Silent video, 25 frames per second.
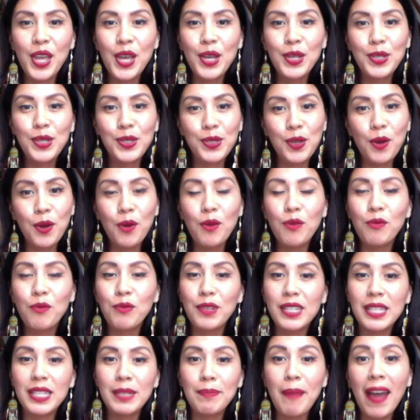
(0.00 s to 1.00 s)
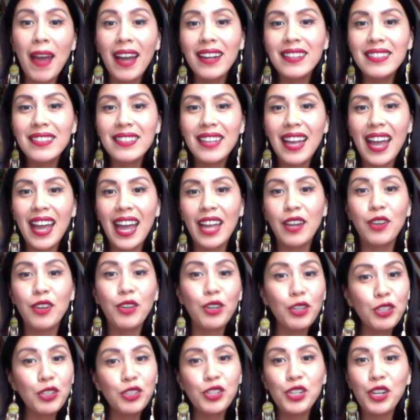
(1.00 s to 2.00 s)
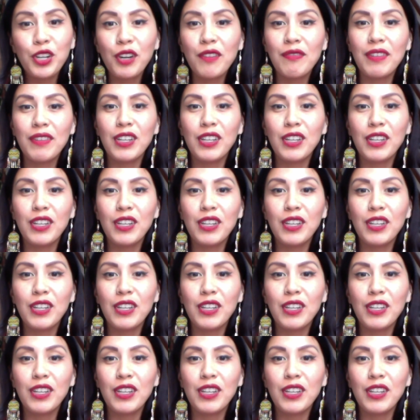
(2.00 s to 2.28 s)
So respect and nurture your